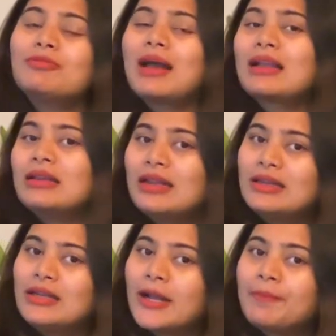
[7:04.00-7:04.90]
back in
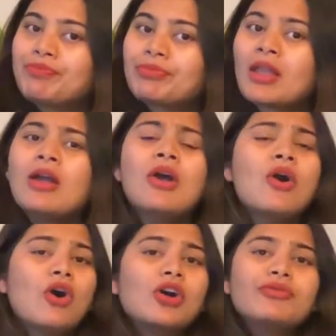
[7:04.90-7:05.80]
India.
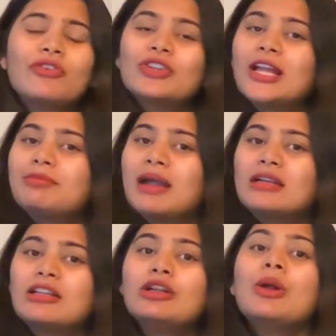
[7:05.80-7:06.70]
Or for that
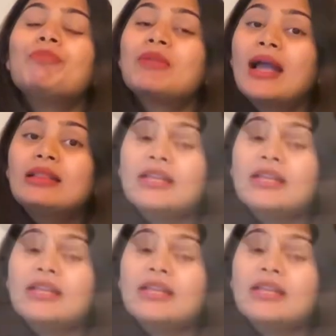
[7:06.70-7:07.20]
matter, health